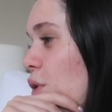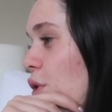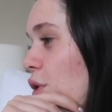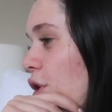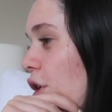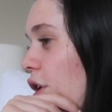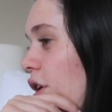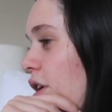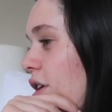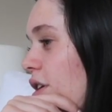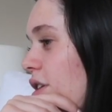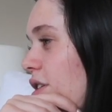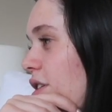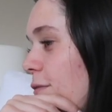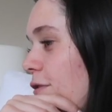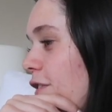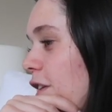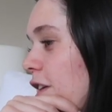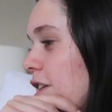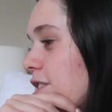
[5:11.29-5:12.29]
order.
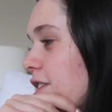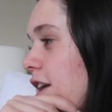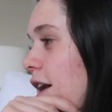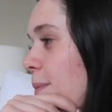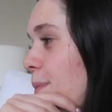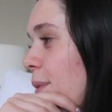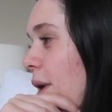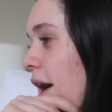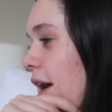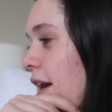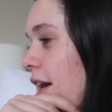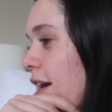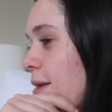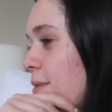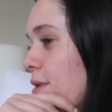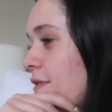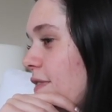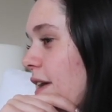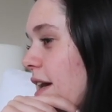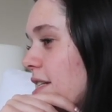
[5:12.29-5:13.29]
First up, I
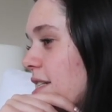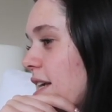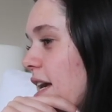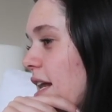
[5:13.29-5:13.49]
am in fact